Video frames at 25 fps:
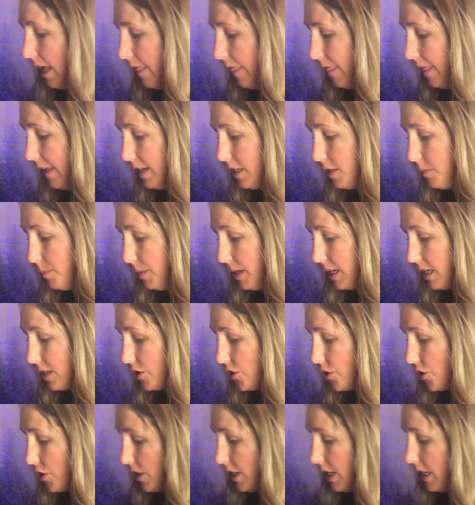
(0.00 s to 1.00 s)
this
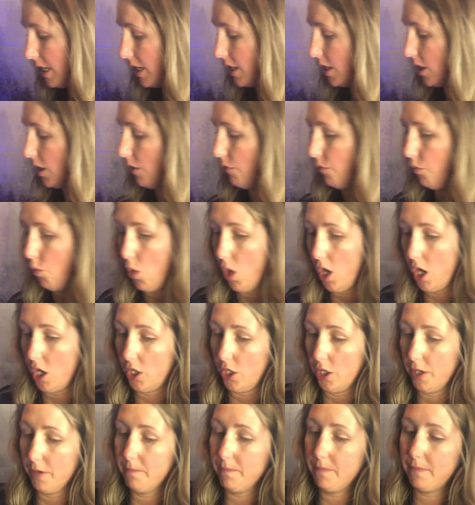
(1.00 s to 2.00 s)
picture here of
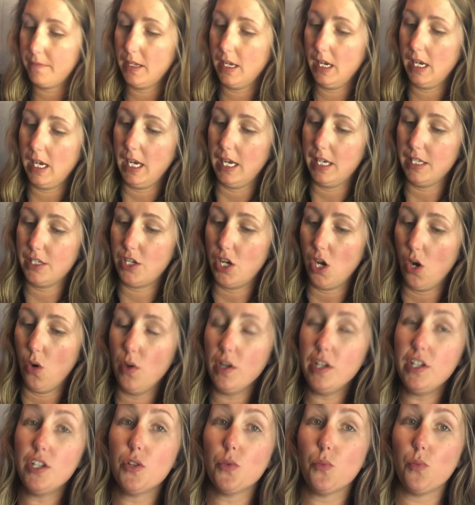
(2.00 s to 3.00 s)
water is
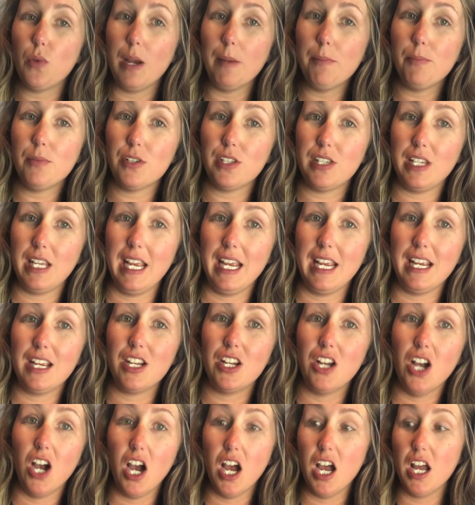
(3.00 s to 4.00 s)
going to
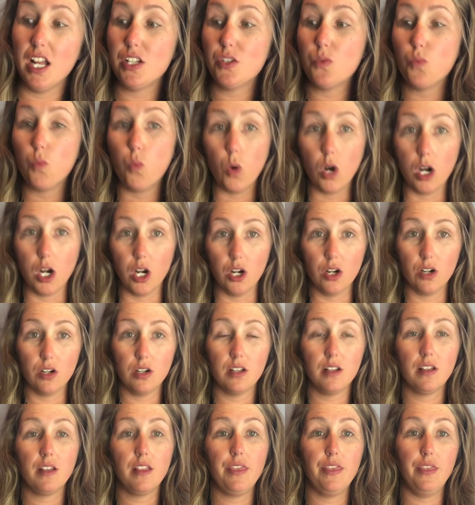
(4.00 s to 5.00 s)
represent God's
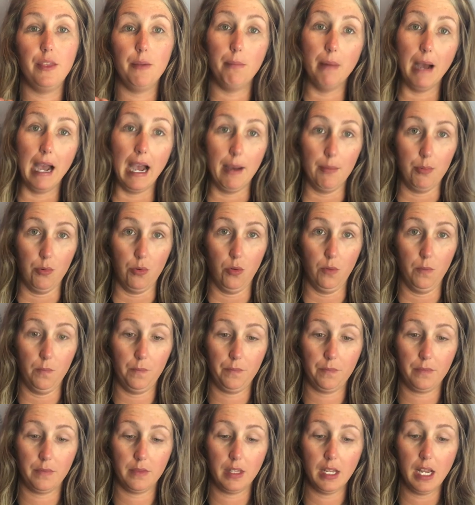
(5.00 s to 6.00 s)
Word, the Bible.
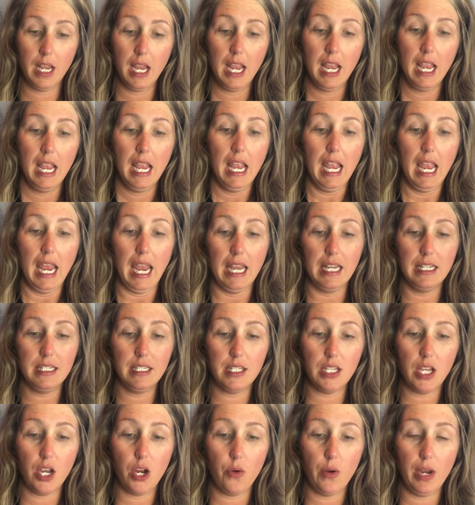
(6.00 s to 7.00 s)
And
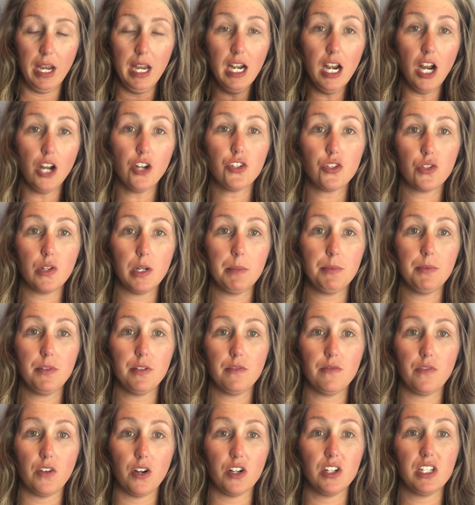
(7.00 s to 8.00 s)
so, in our
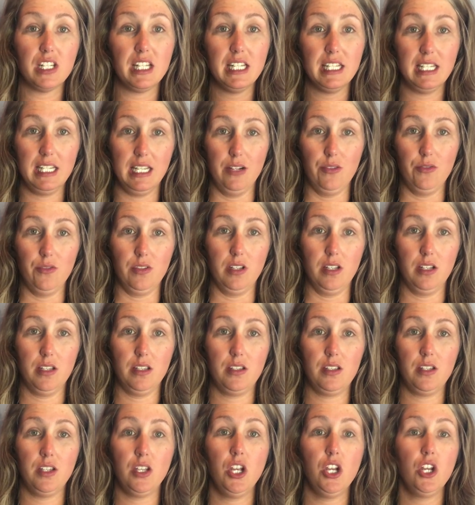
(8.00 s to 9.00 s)
scripture verse, it tells
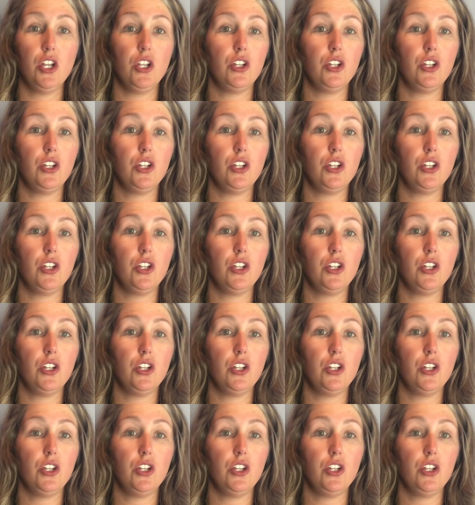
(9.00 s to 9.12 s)
us